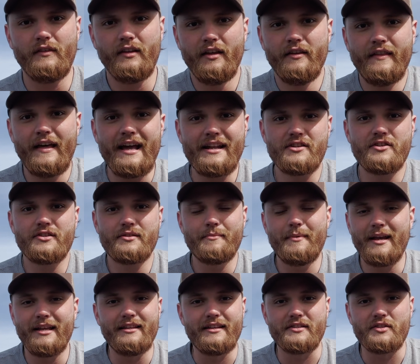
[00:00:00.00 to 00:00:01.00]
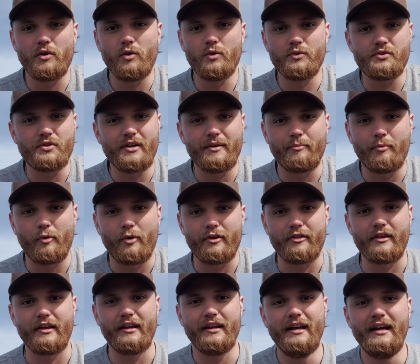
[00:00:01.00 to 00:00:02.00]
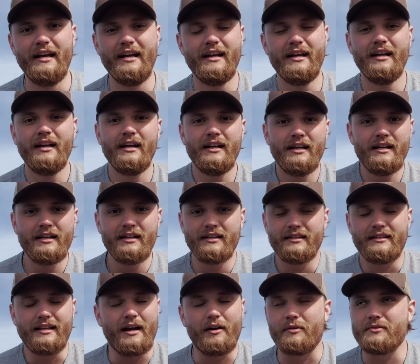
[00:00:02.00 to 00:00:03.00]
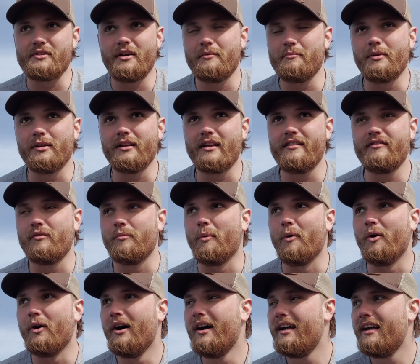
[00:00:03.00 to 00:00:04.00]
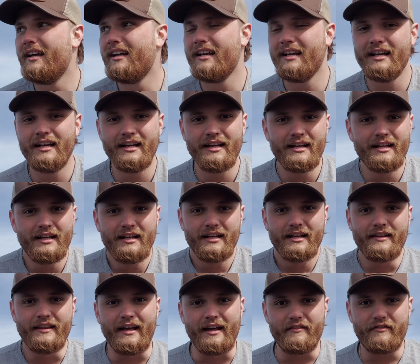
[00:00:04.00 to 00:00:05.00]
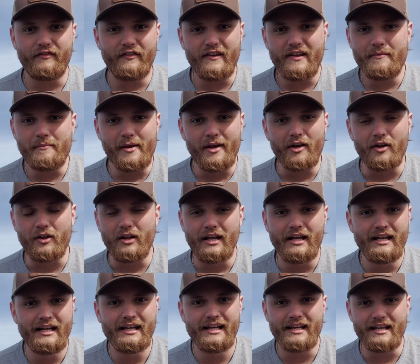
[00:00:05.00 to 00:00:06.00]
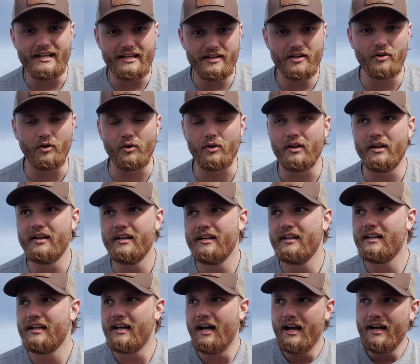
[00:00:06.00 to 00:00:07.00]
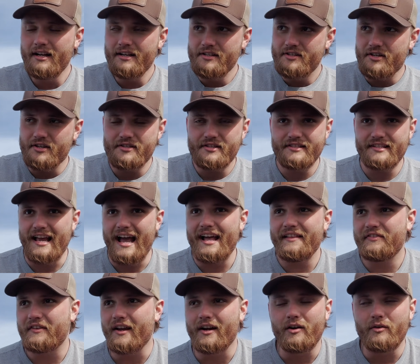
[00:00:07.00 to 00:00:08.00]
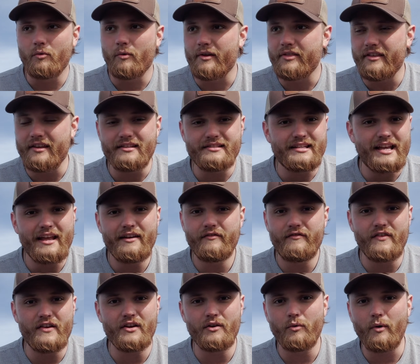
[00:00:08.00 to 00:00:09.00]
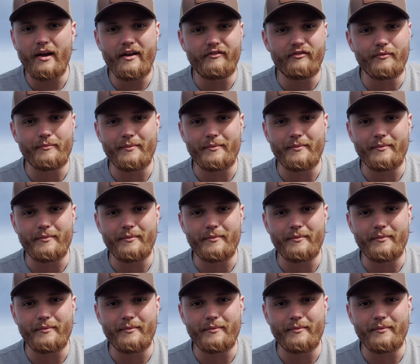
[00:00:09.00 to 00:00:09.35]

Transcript: that just made this whole trip worth it. That was unbelievable. That female eagle just sat there within 10 feet away from